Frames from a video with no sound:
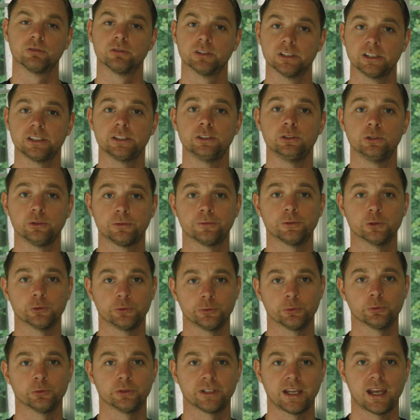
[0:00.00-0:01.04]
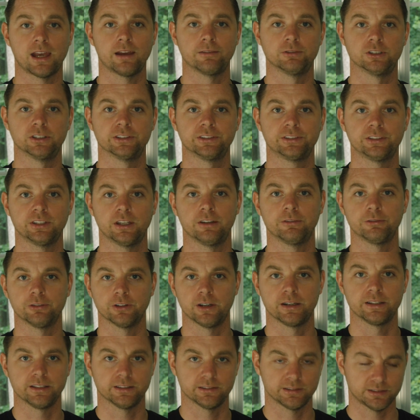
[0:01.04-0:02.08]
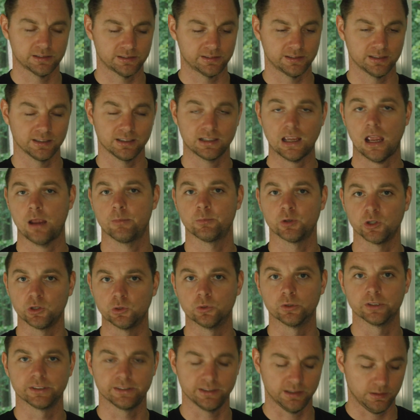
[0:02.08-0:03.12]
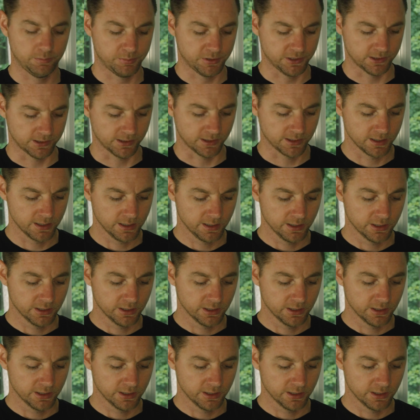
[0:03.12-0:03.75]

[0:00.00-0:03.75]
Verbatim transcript: really useful tool to have on set for any assistant camera or DP.